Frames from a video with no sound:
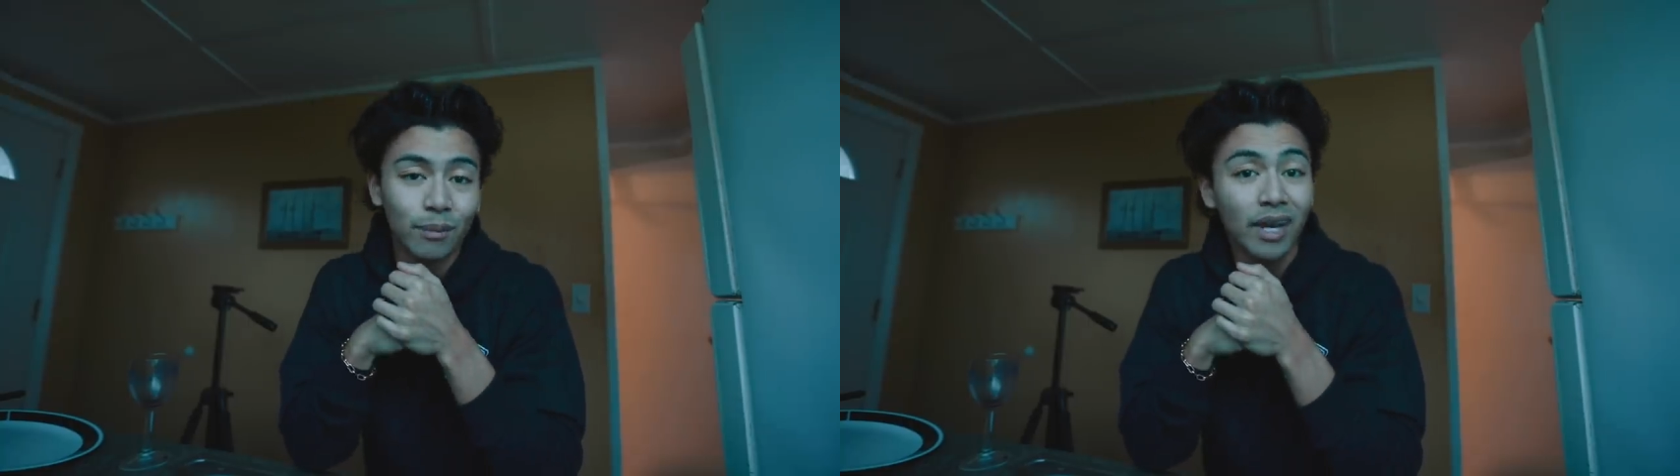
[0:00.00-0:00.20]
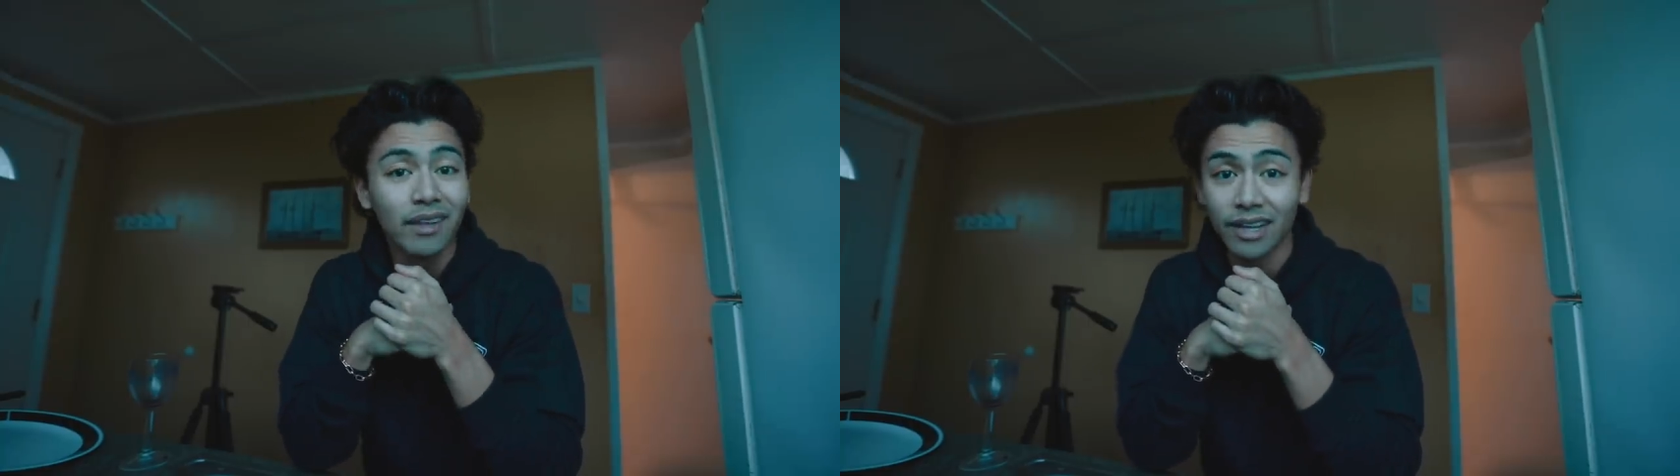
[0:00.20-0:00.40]
and
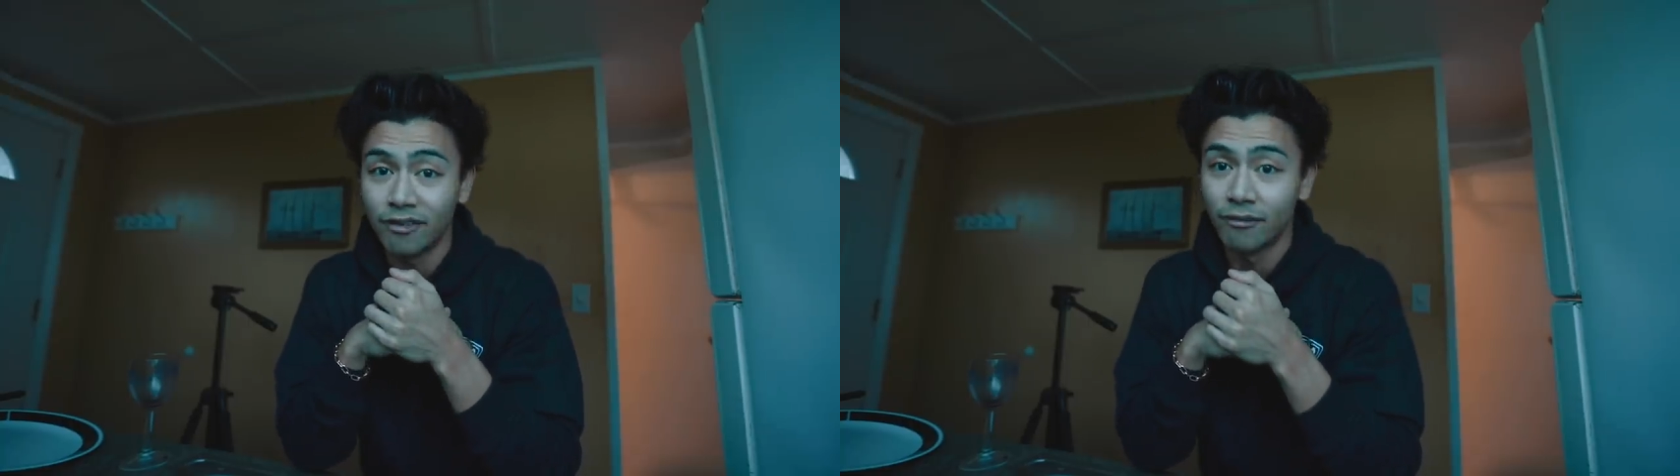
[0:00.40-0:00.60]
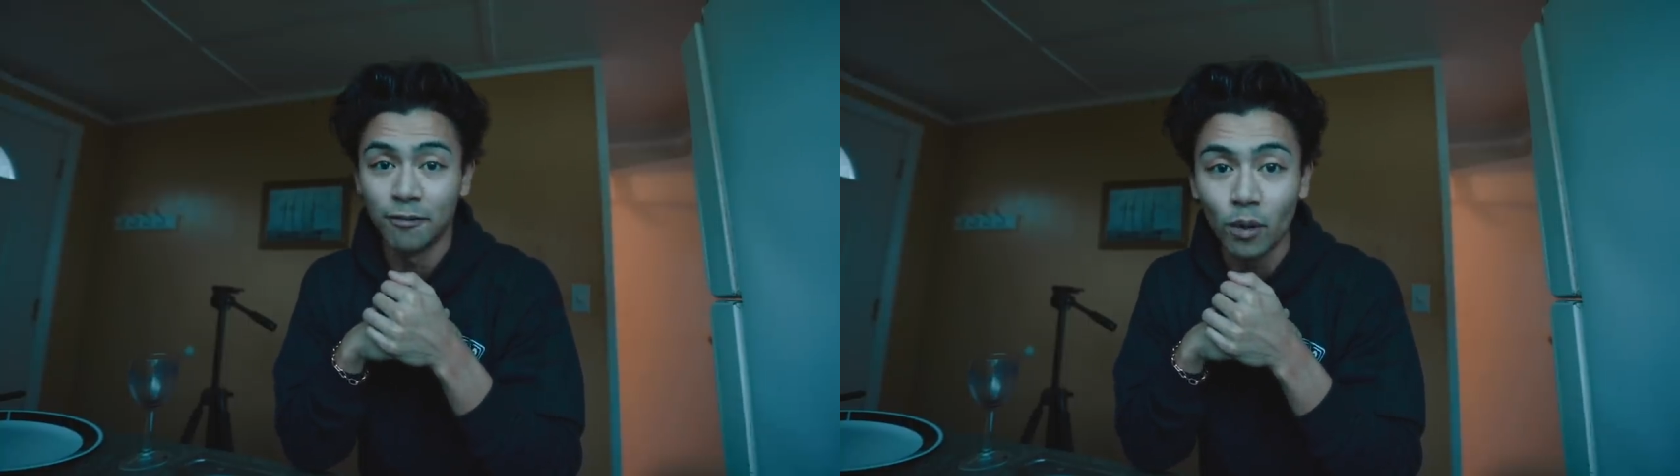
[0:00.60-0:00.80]
we got like
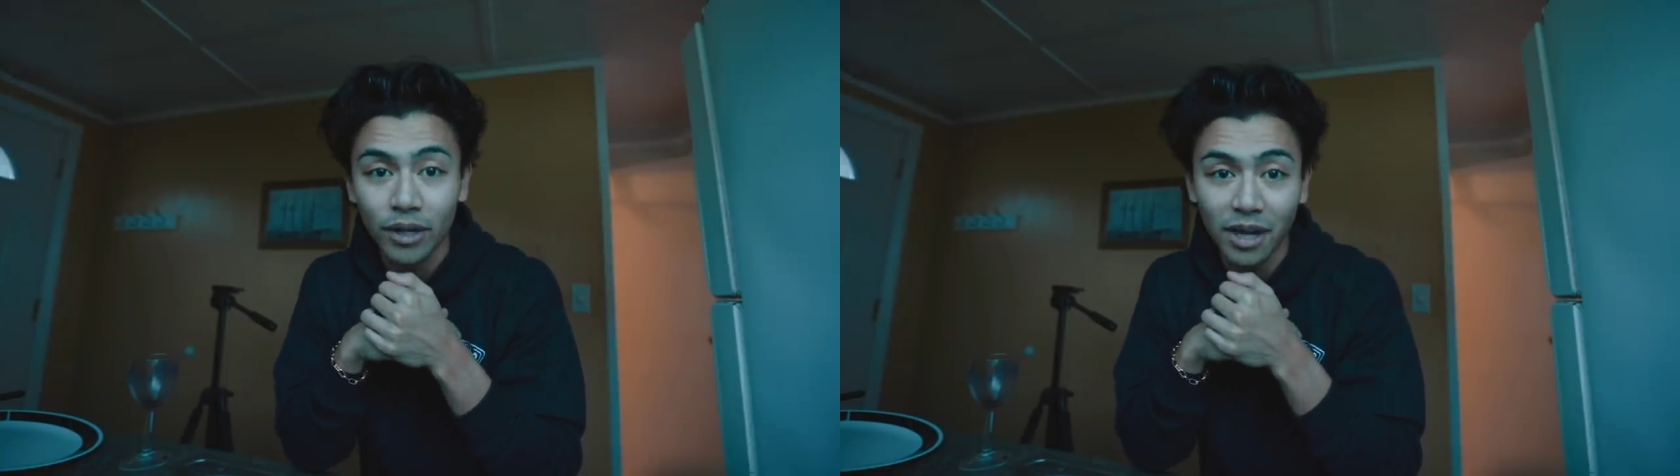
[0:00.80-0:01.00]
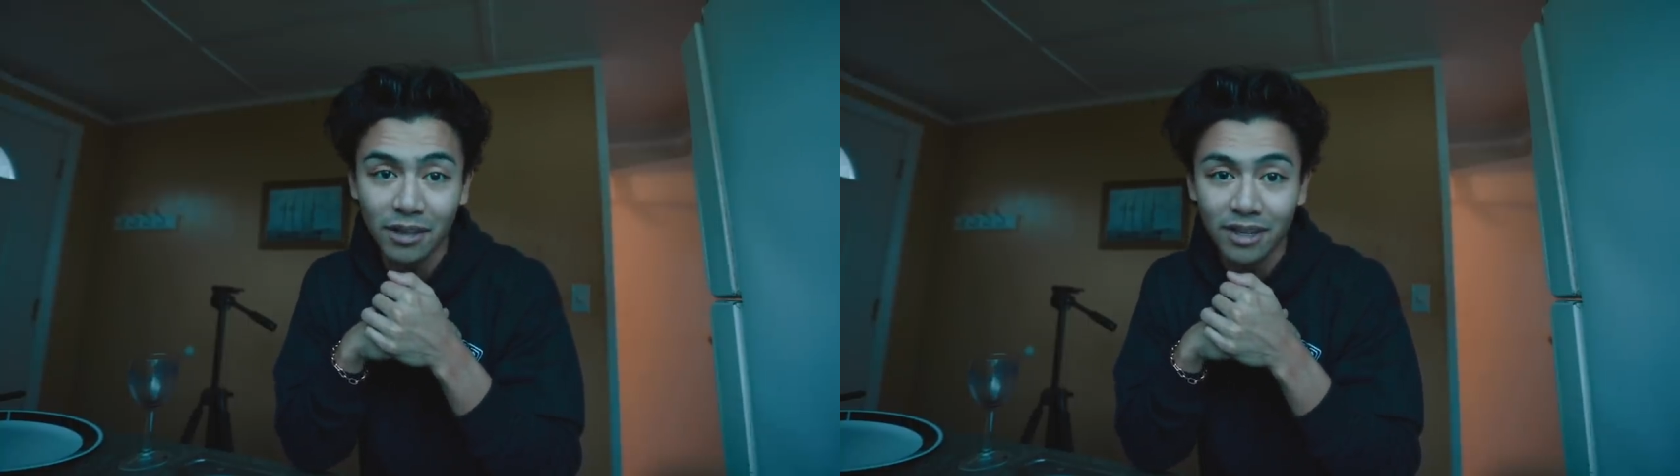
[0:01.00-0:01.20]

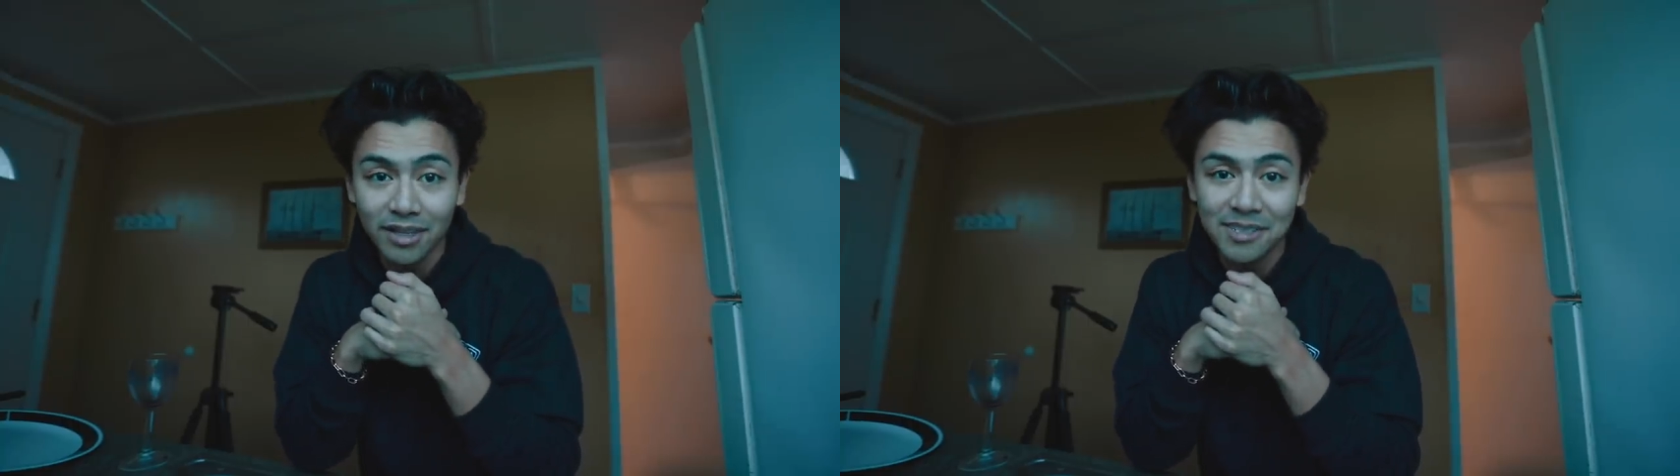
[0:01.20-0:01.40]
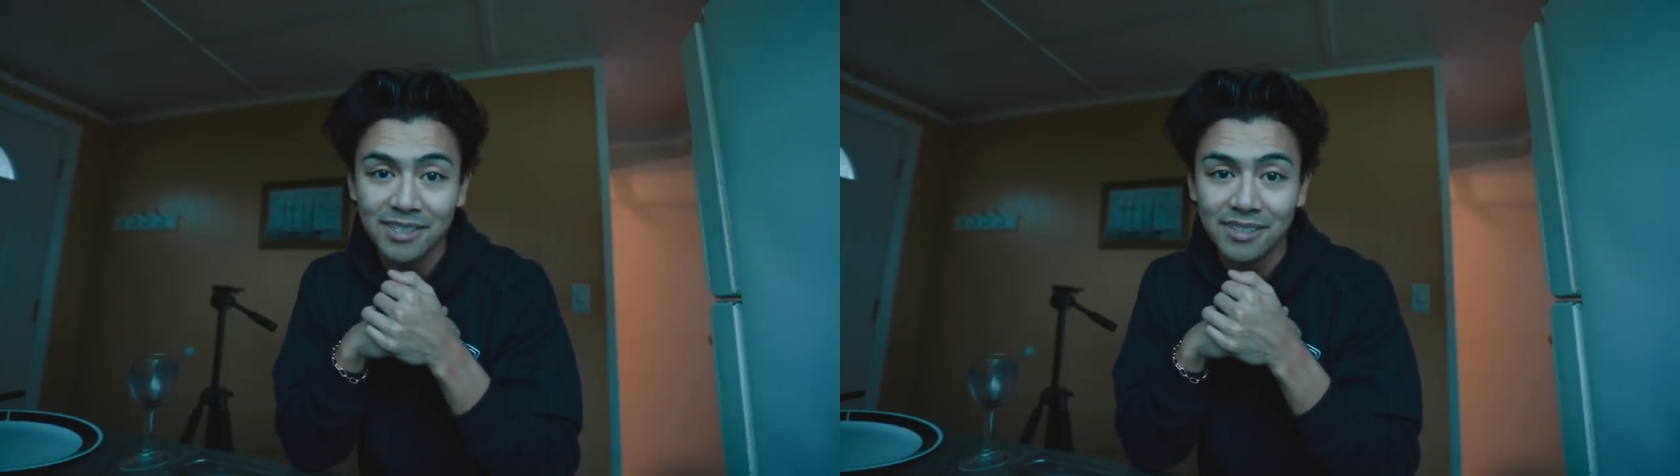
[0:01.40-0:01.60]
4K
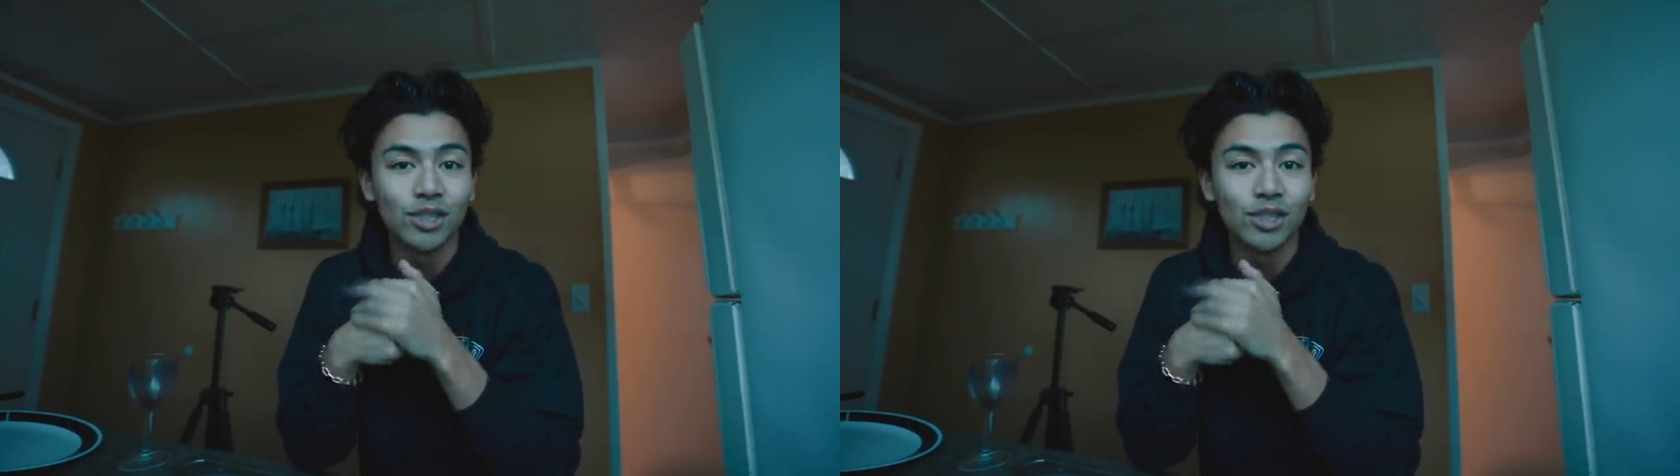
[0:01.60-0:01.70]
likes.